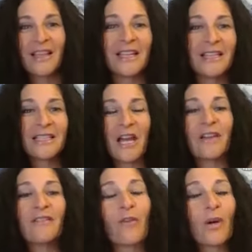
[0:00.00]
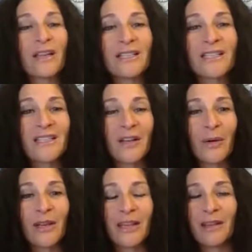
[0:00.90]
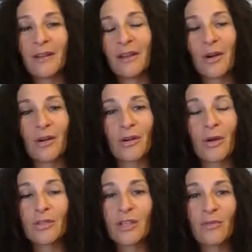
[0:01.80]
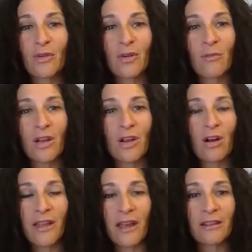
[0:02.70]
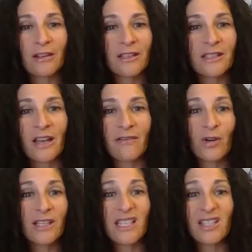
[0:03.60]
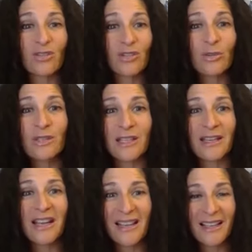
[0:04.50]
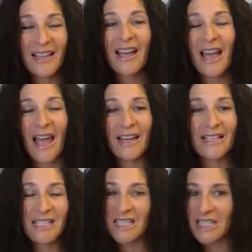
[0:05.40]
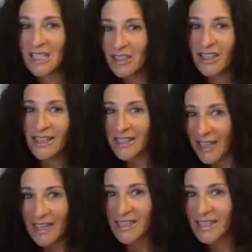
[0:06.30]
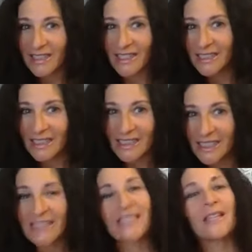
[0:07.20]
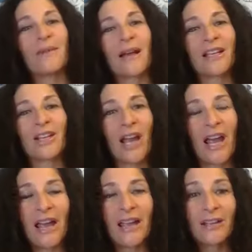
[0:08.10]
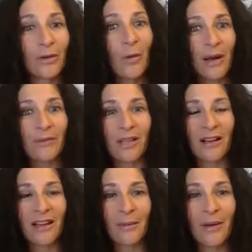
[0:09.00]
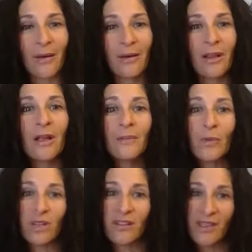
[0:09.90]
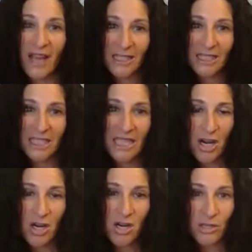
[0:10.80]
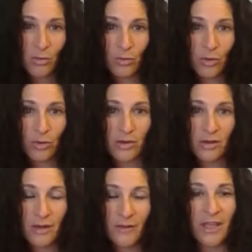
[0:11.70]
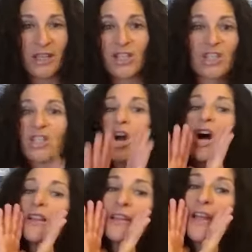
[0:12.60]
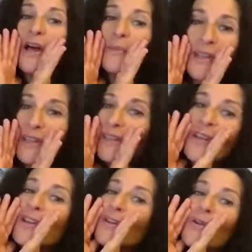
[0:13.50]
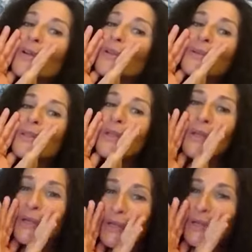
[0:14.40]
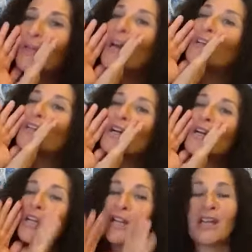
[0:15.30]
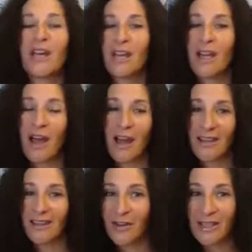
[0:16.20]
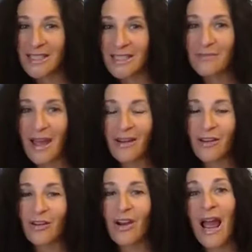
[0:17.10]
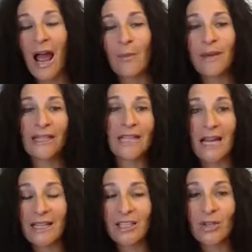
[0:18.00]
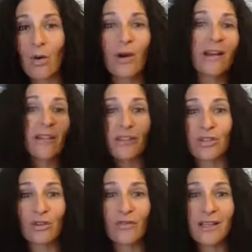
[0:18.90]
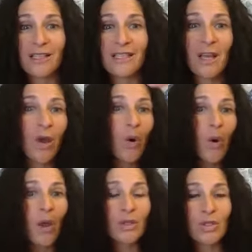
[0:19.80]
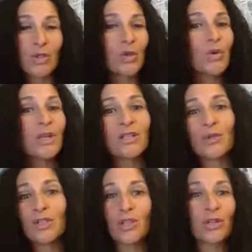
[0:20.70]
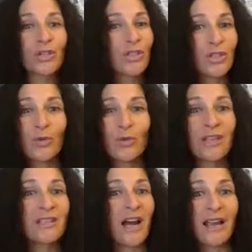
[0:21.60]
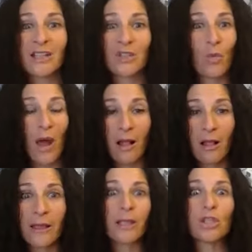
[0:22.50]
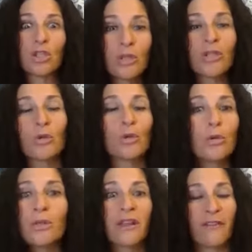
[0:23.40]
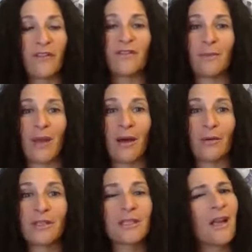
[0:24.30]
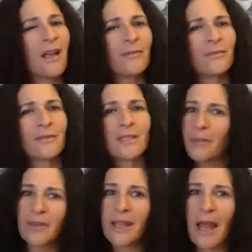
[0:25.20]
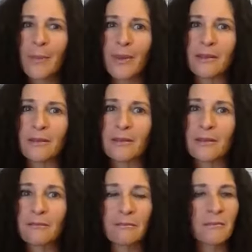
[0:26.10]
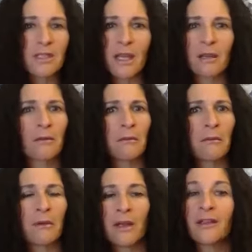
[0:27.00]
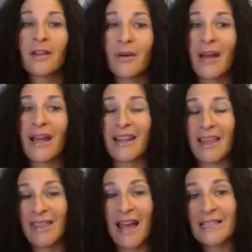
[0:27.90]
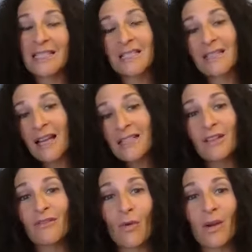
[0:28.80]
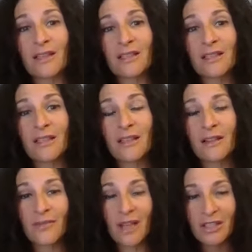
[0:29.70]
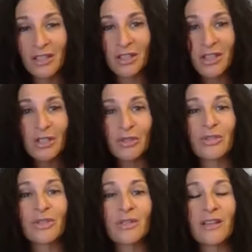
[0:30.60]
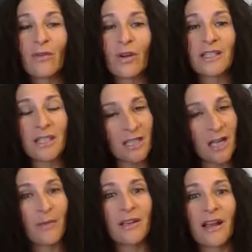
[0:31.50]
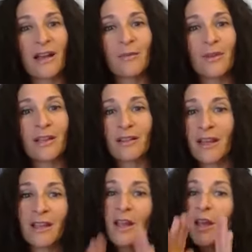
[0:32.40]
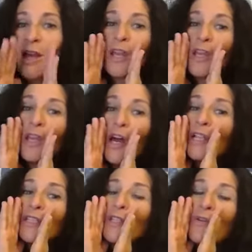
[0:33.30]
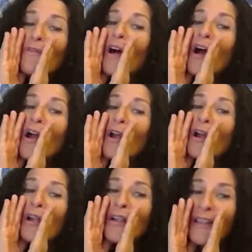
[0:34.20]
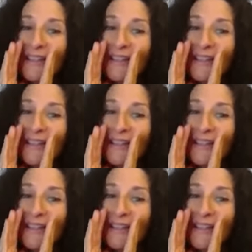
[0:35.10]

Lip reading: inside voice, in our coaching program, we call that little inside voice Sister Susie. And it's this little like nagging, like in the back of your head, you know what I'm talking about. Well, if that's there in the root and it's just calling up, being like, you're a loser, you're not good. It doesn't matter how many diets you go on the surface. As soon as you start to do the diets well, like as soon as you lose the 50 pounds, something happens. It's like, and that's the voice. That's the Sister Susie voice. It's coming down and being like, not so far,